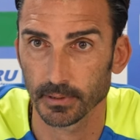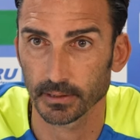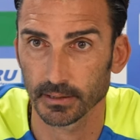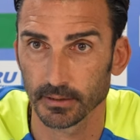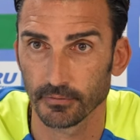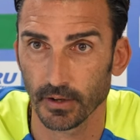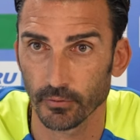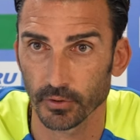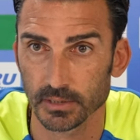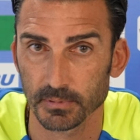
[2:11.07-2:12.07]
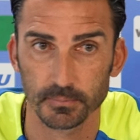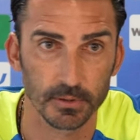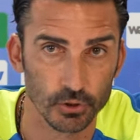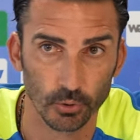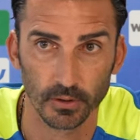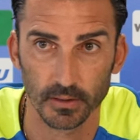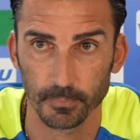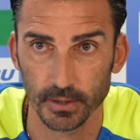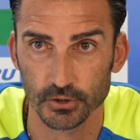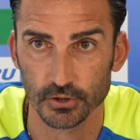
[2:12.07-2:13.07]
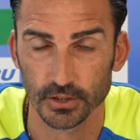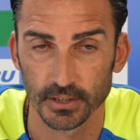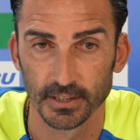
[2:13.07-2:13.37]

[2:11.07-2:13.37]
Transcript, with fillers: but uh, favorites must be shown in the pitch.